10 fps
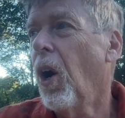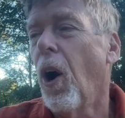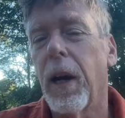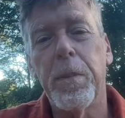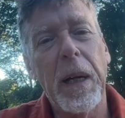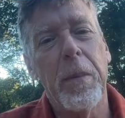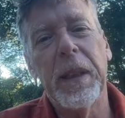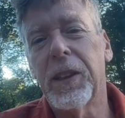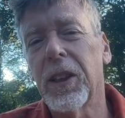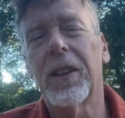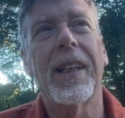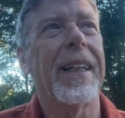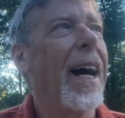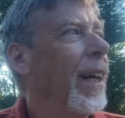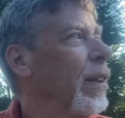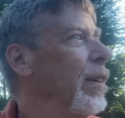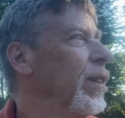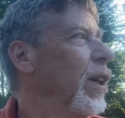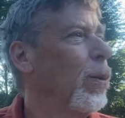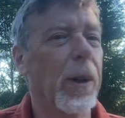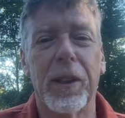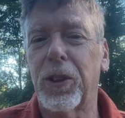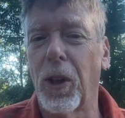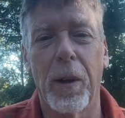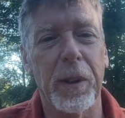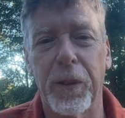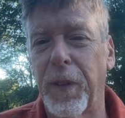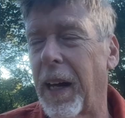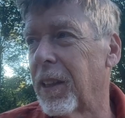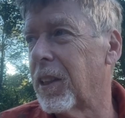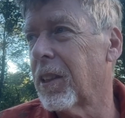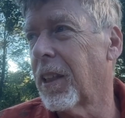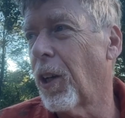All right, but I mean, just like, I don't even know where to start with the fallacies.